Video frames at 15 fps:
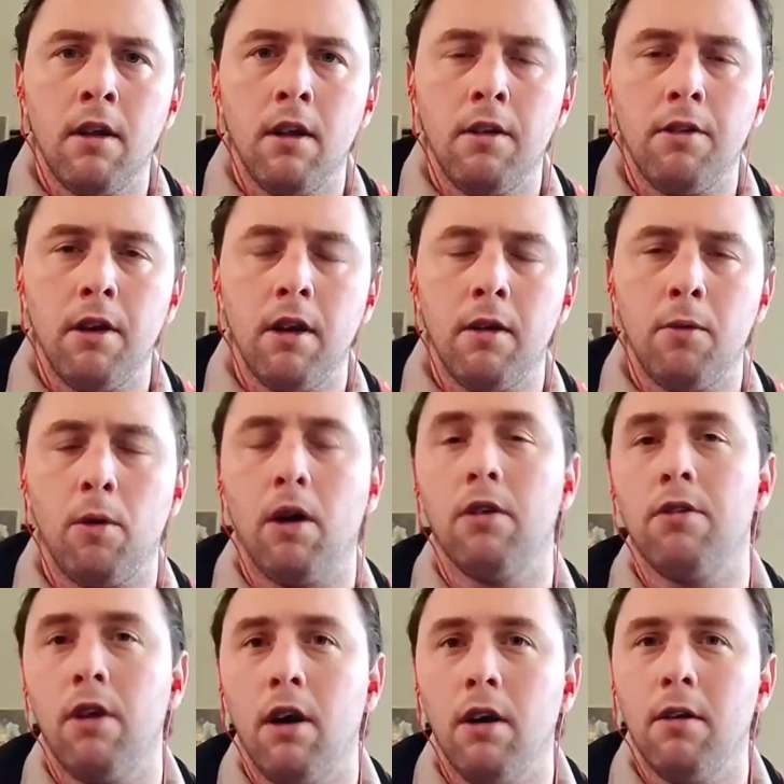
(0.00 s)
Let's see. Wrong
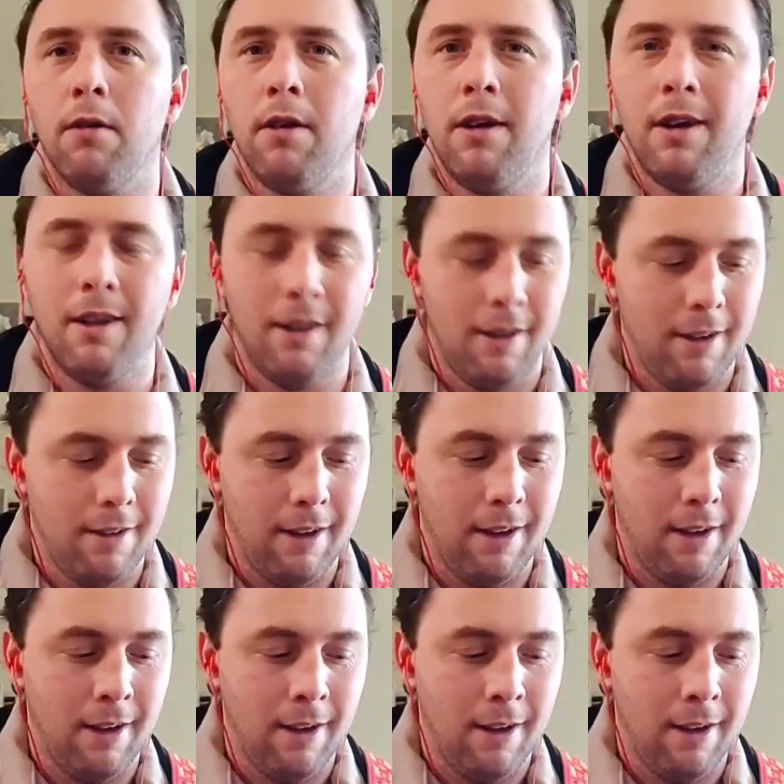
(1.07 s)
song. Let's see.